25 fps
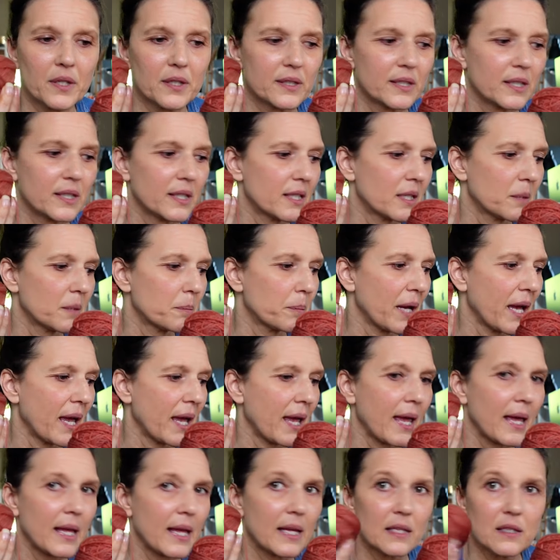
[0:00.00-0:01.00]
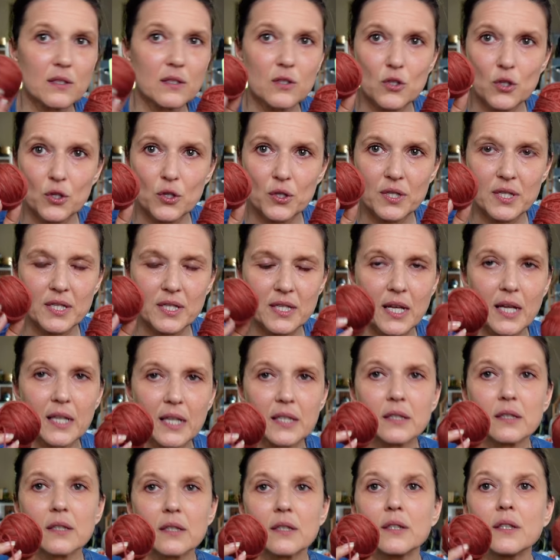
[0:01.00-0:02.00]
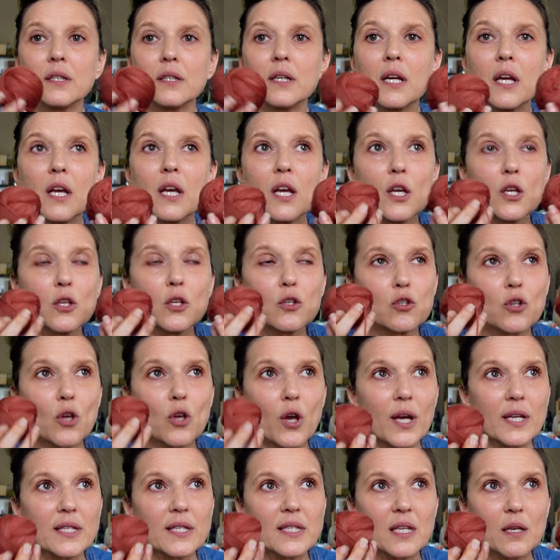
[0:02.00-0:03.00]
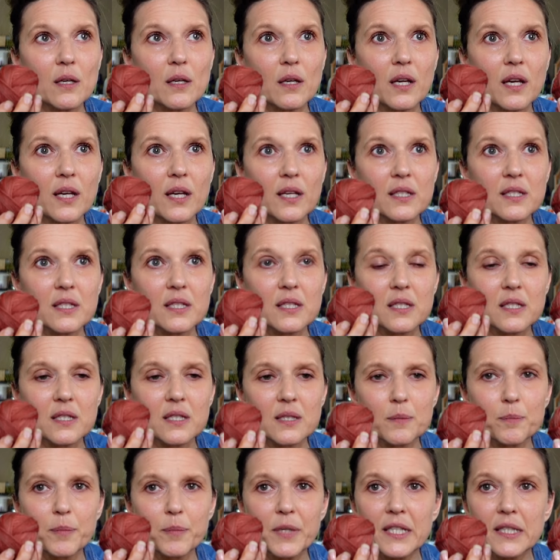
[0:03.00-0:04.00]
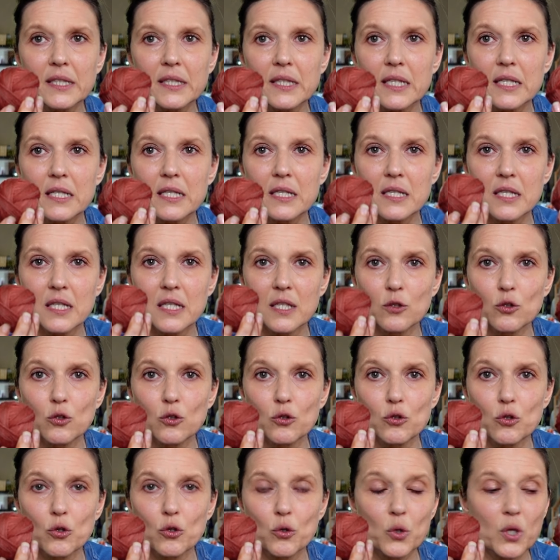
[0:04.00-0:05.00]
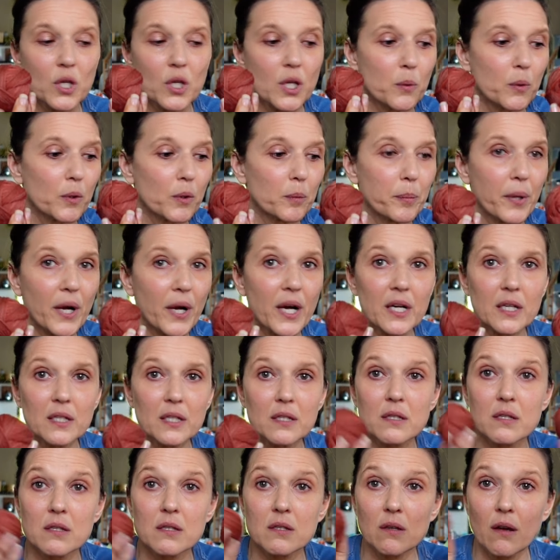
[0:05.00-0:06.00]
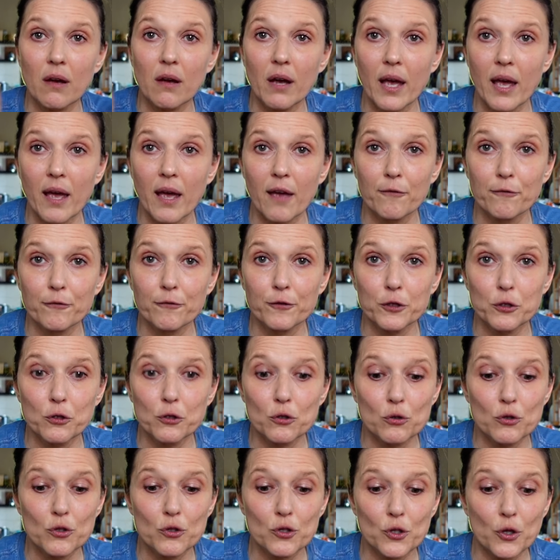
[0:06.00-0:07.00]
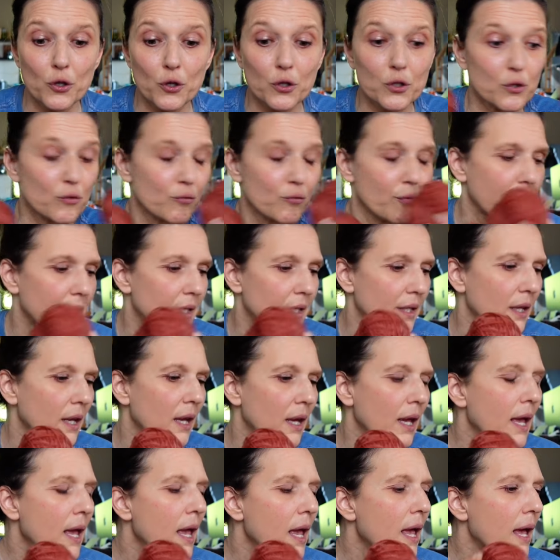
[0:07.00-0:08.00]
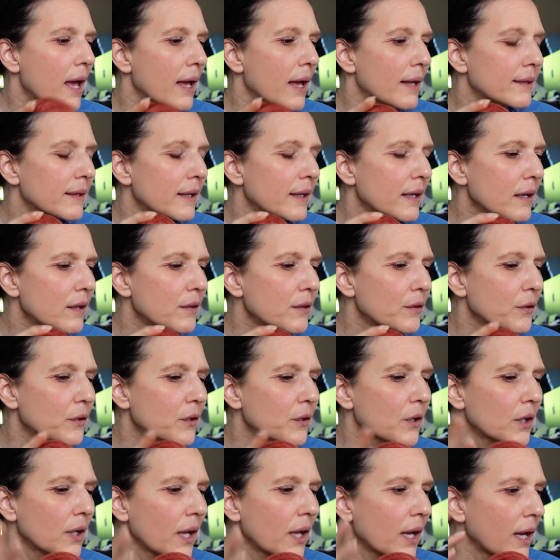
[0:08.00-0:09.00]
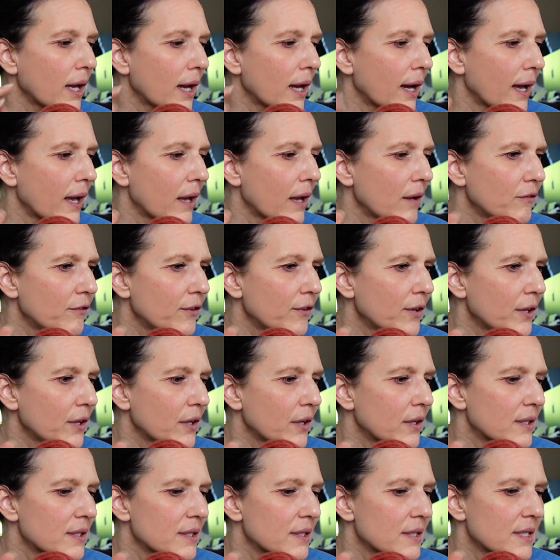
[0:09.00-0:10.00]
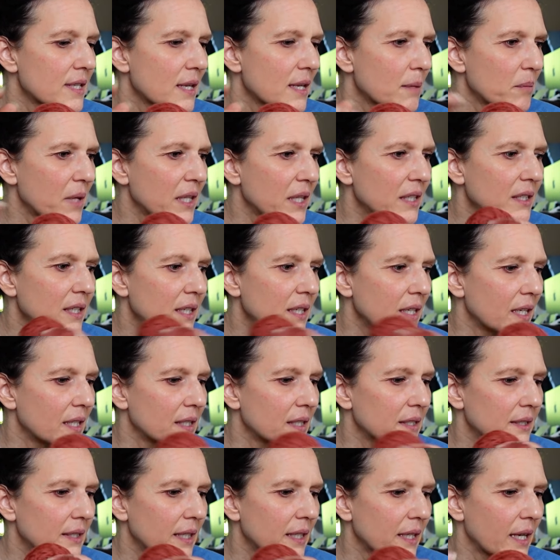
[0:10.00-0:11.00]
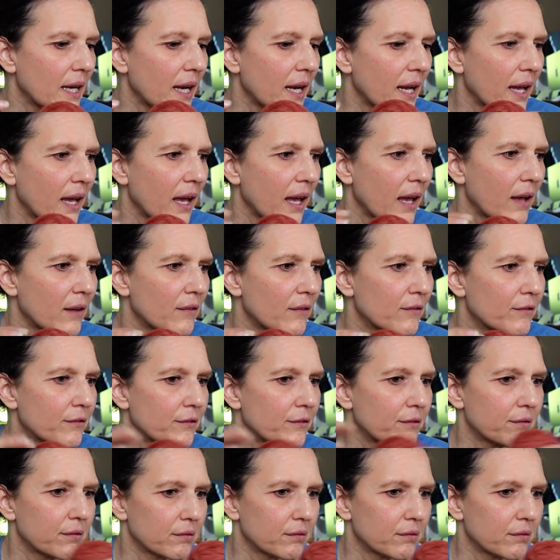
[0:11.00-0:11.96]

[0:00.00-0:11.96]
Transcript: did it by hand, so it's tighter. So I split this into two equal parts, so I have for two socks ready. And then I thought, okay, I have some other yarn that I have